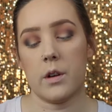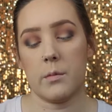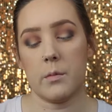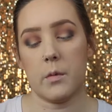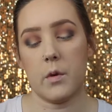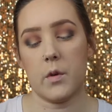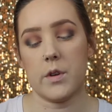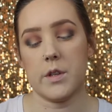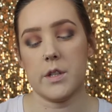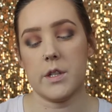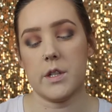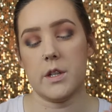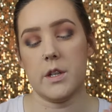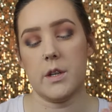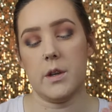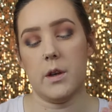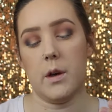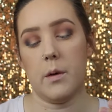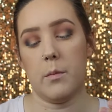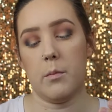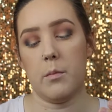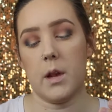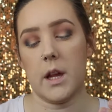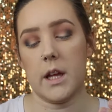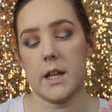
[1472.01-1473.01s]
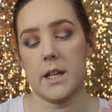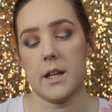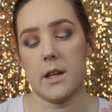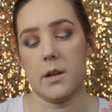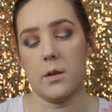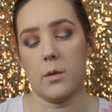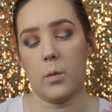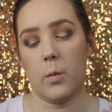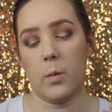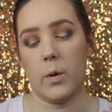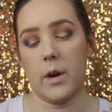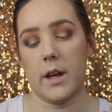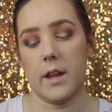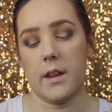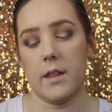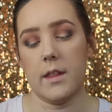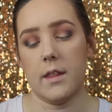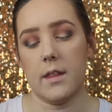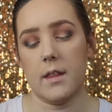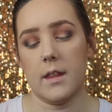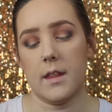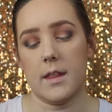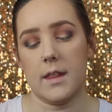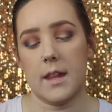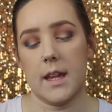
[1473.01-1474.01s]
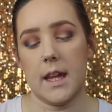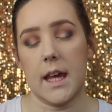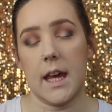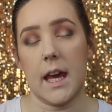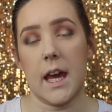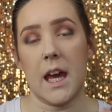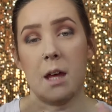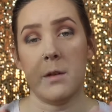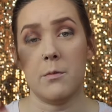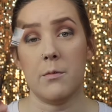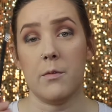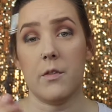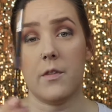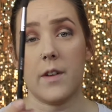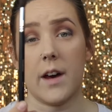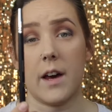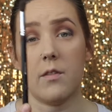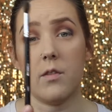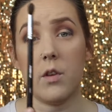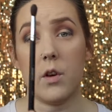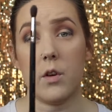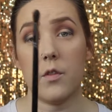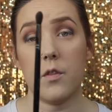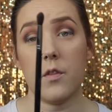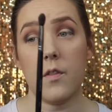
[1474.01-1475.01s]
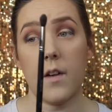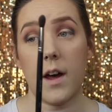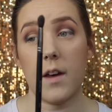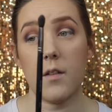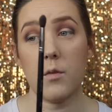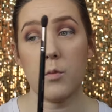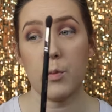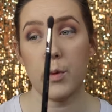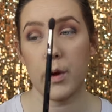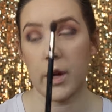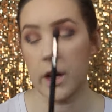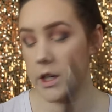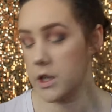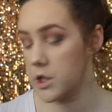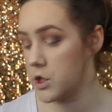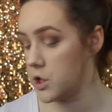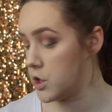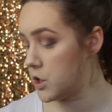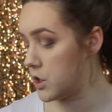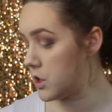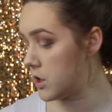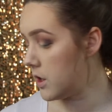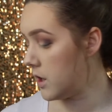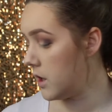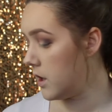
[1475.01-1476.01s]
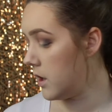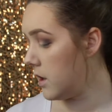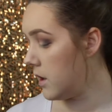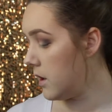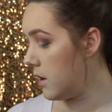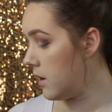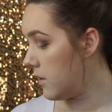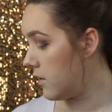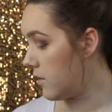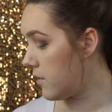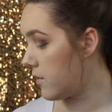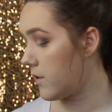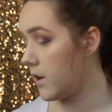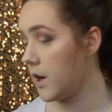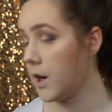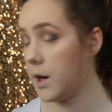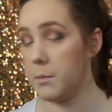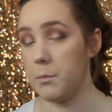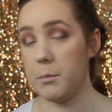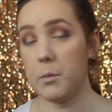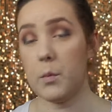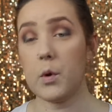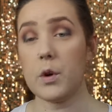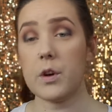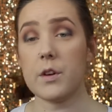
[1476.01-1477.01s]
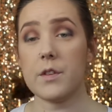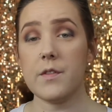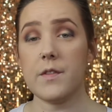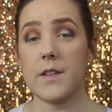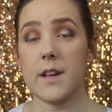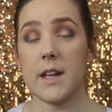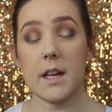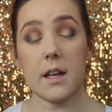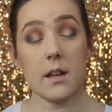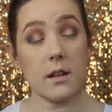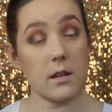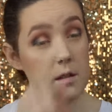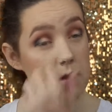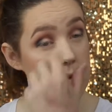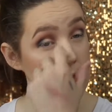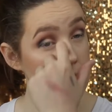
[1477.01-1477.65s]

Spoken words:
I'm going to blend it with the M505 brush from Morphe,